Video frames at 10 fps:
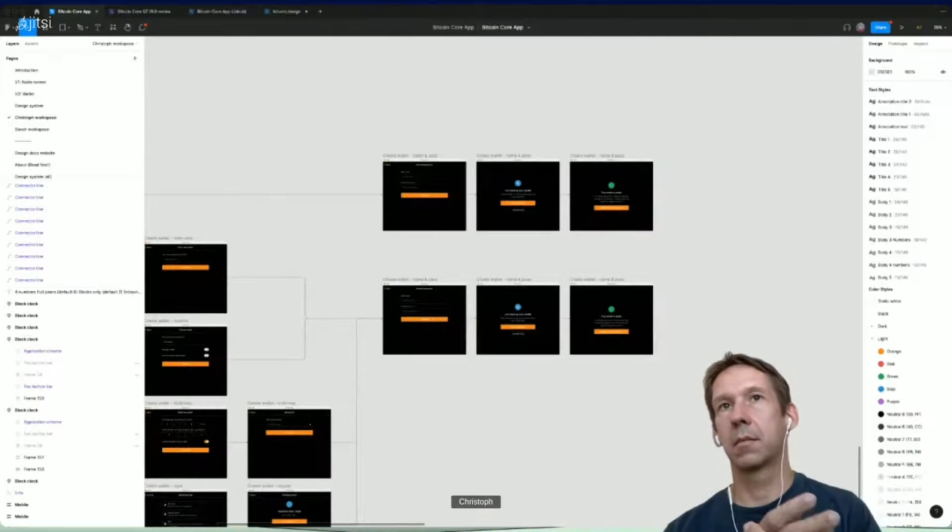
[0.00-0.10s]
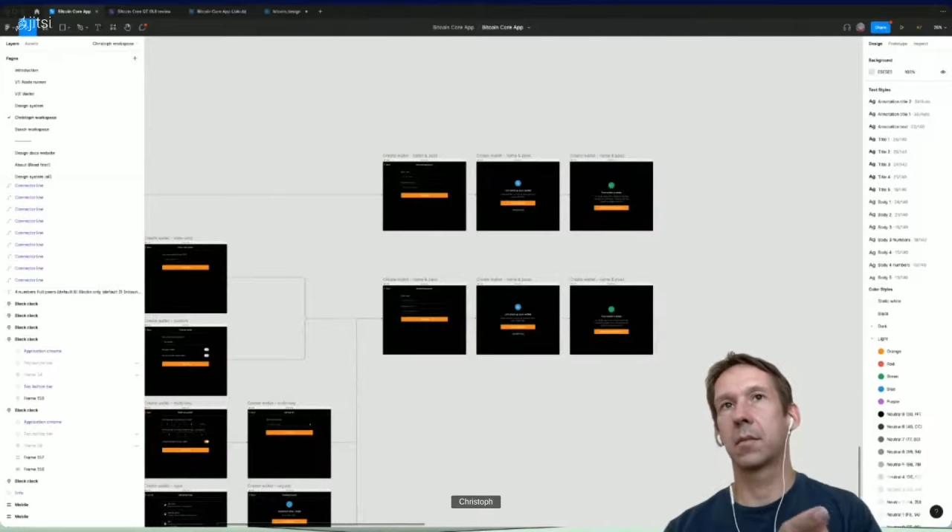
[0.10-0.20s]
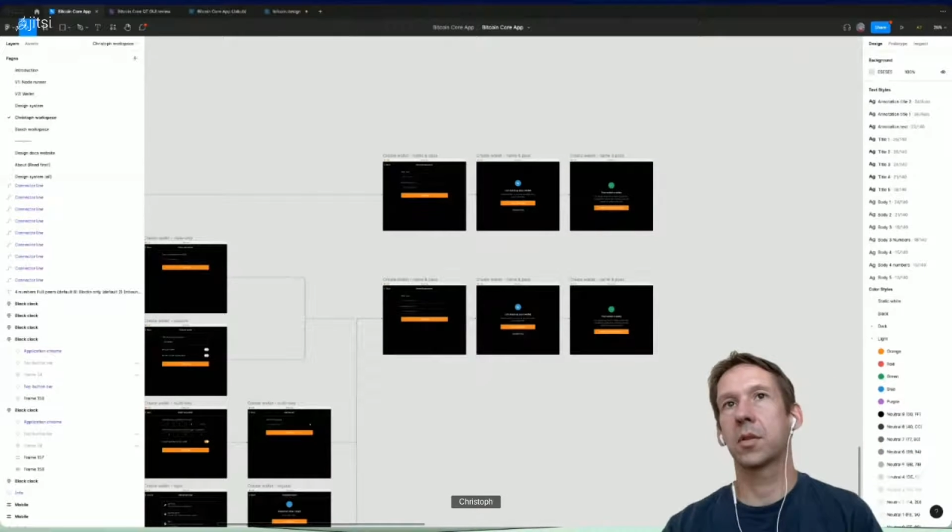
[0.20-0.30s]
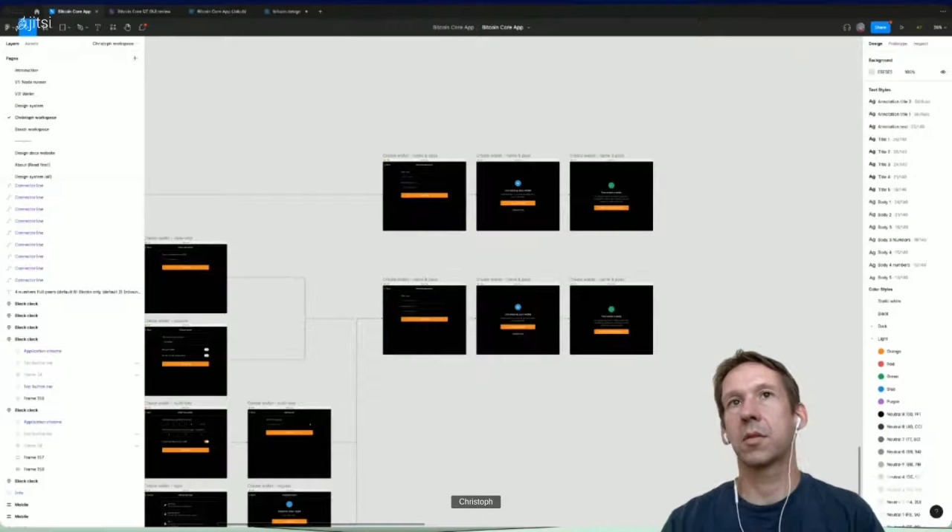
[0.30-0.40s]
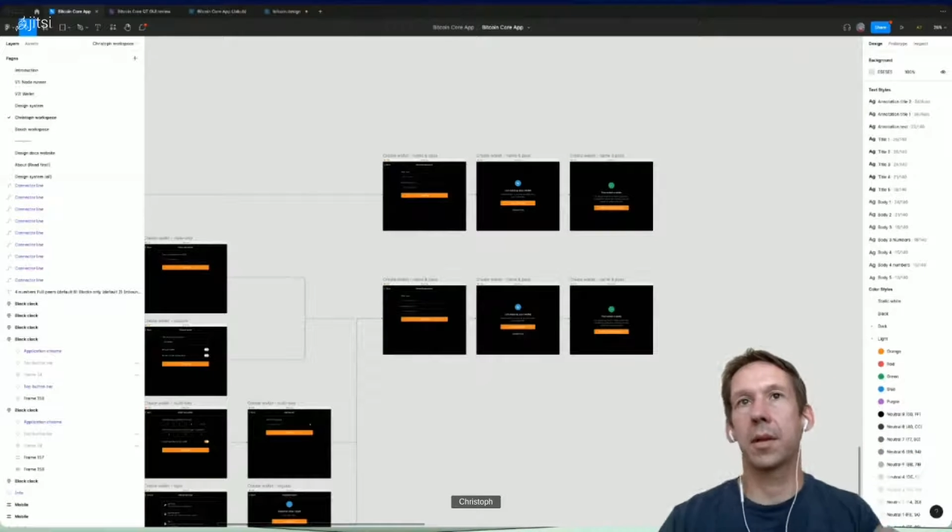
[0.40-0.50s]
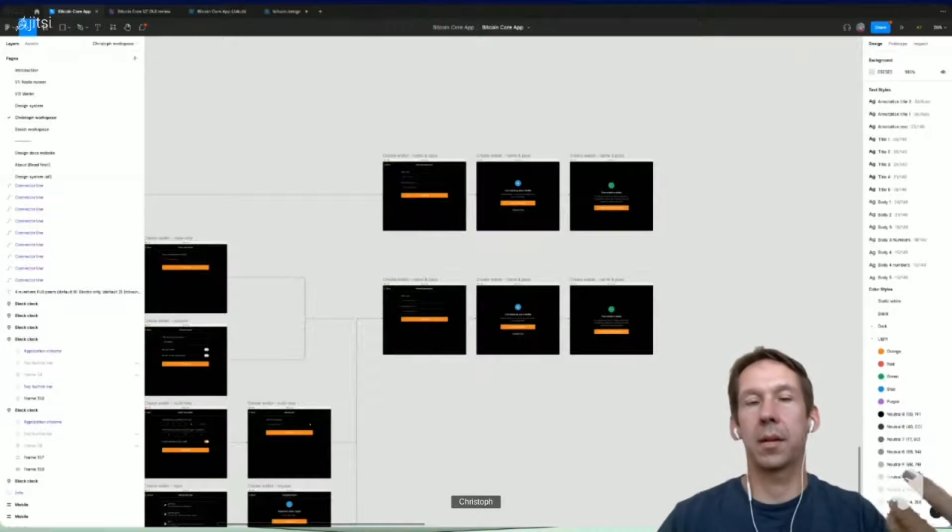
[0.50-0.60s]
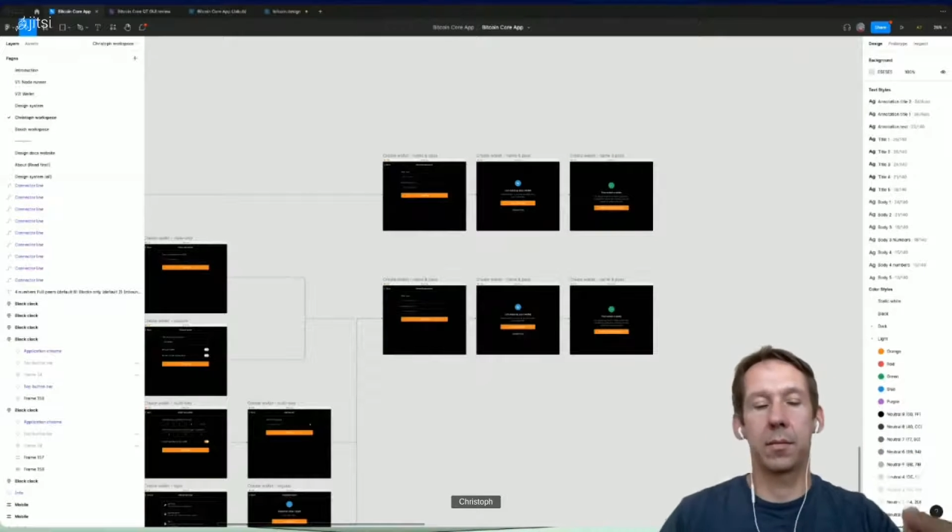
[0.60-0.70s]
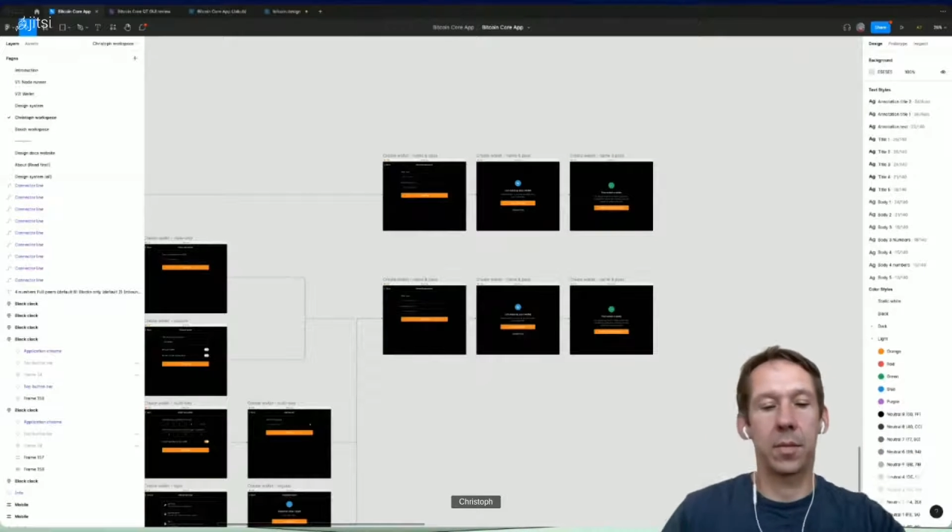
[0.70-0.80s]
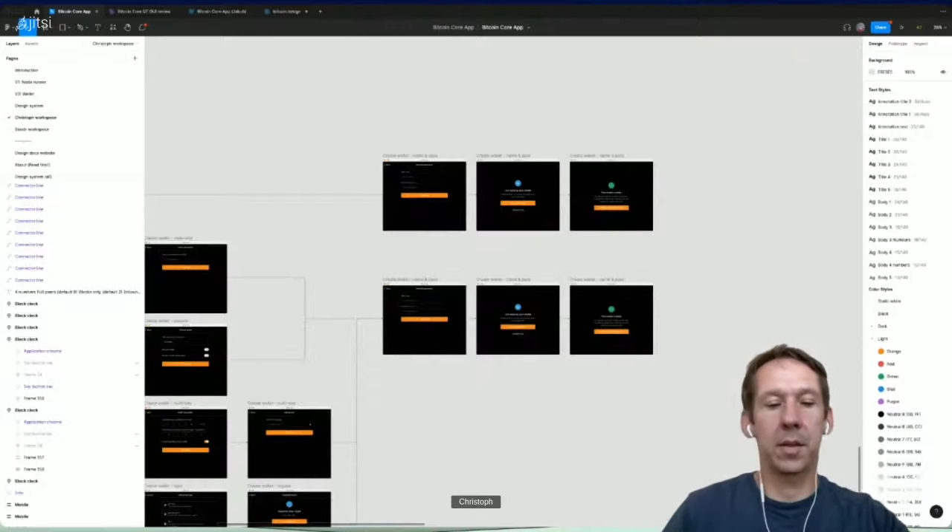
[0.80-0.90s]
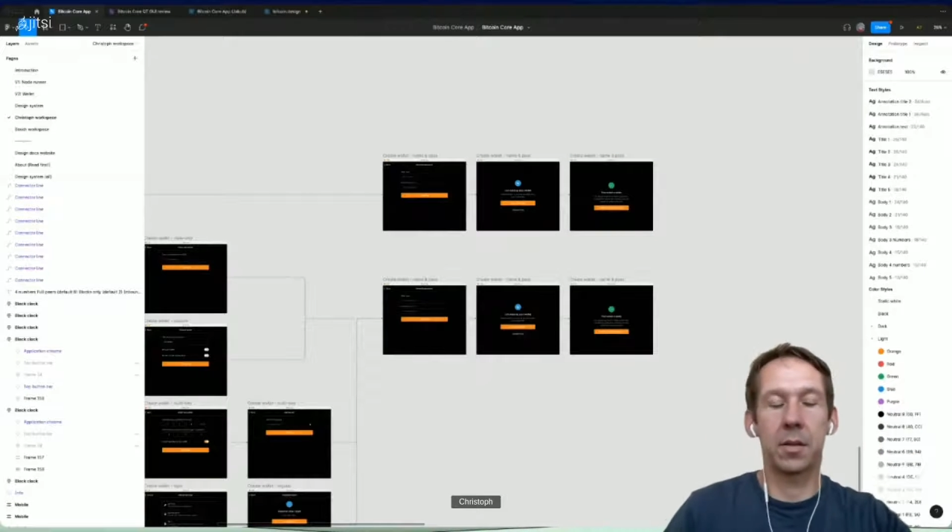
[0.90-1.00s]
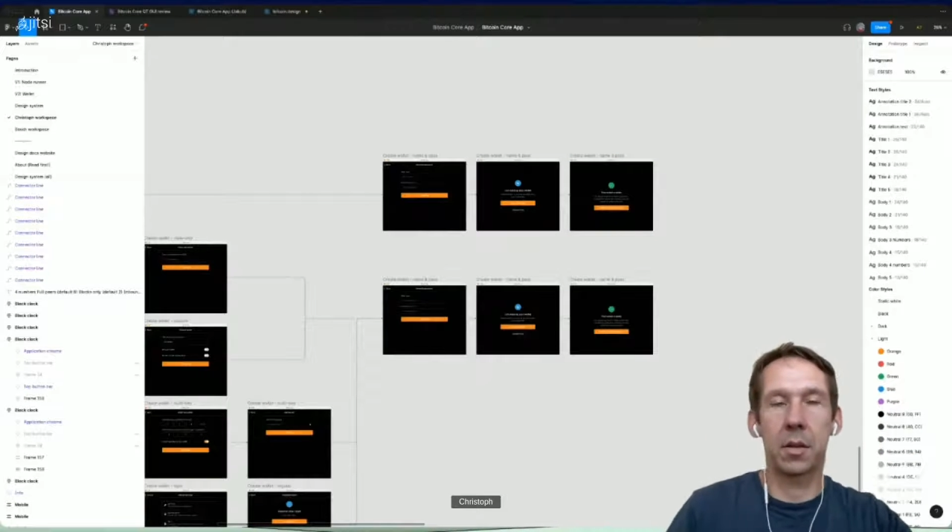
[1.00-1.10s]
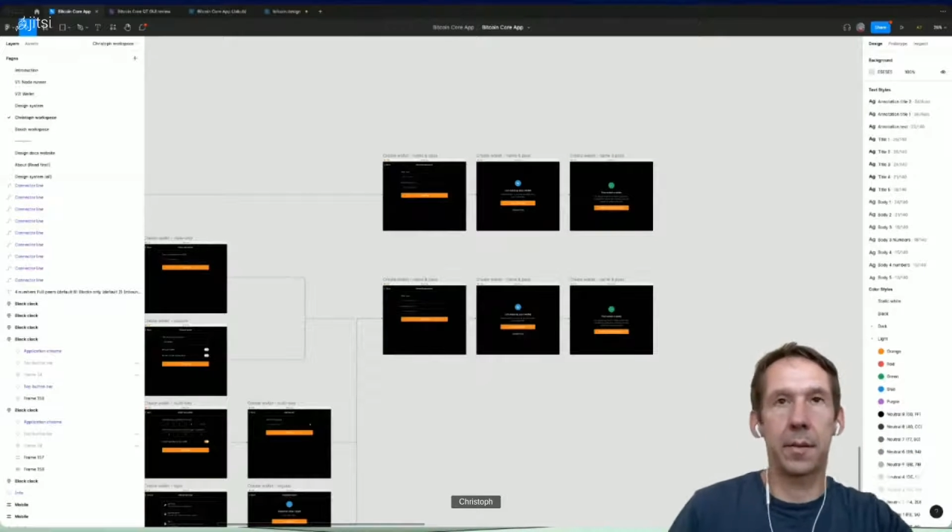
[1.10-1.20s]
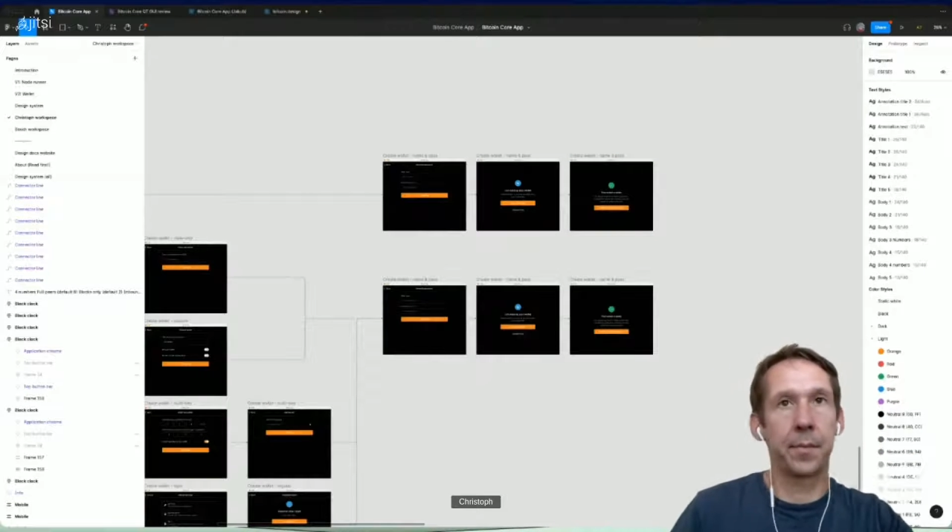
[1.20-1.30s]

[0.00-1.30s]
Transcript: screen potentially.